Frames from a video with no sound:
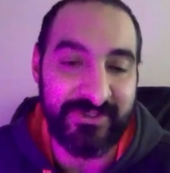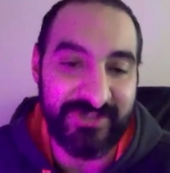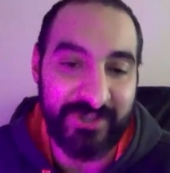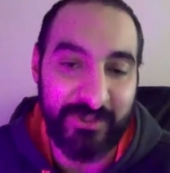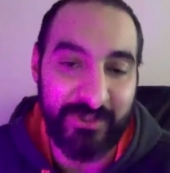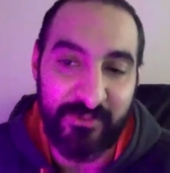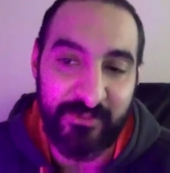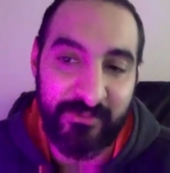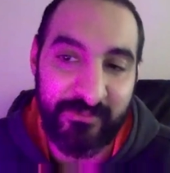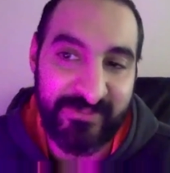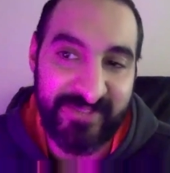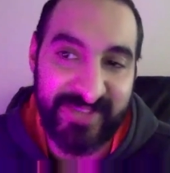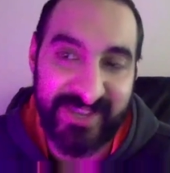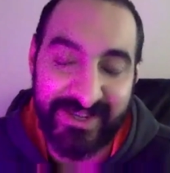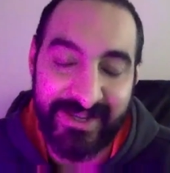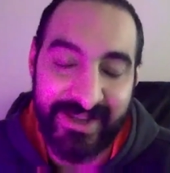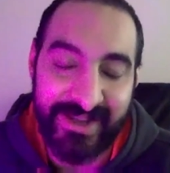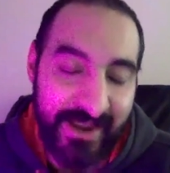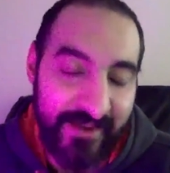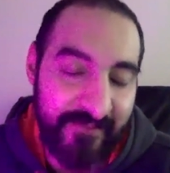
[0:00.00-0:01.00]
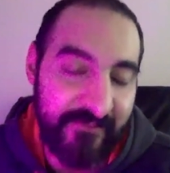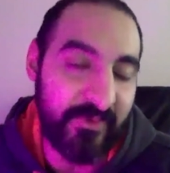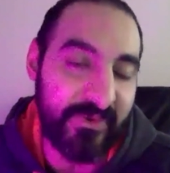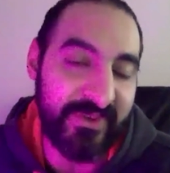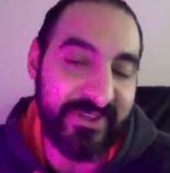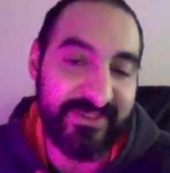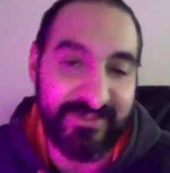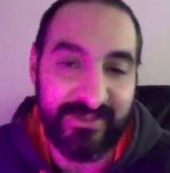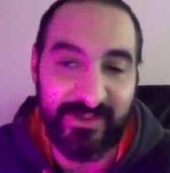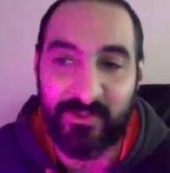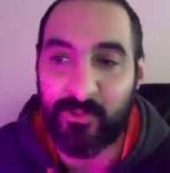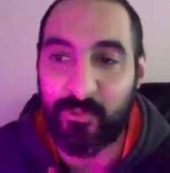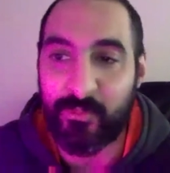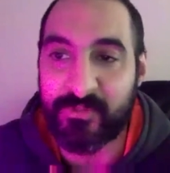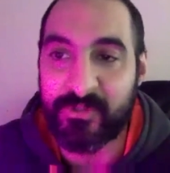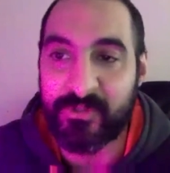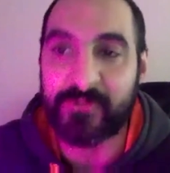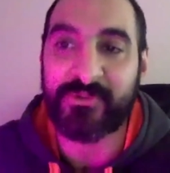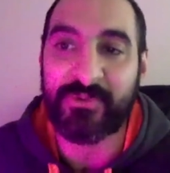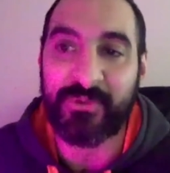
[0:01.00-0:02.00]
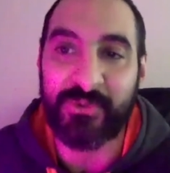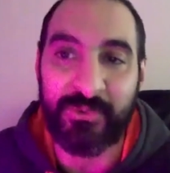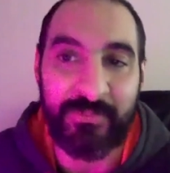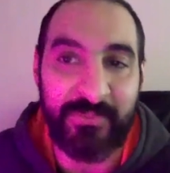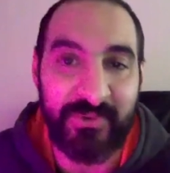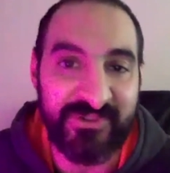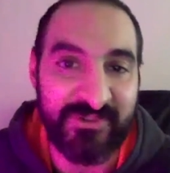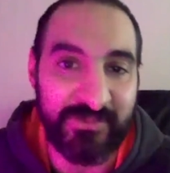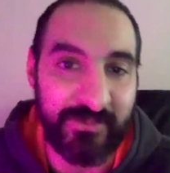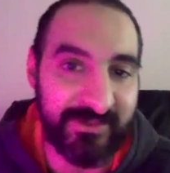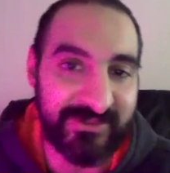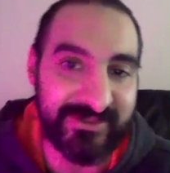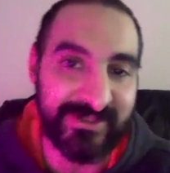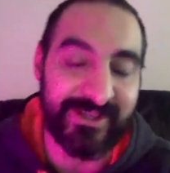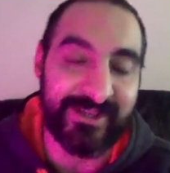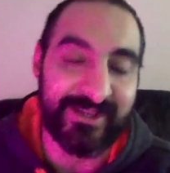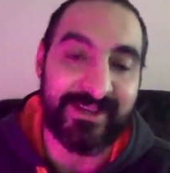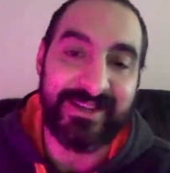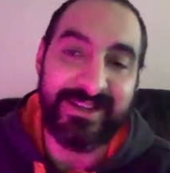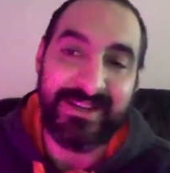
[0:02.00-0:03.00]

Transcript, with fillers: So we've taken every single protocol possible to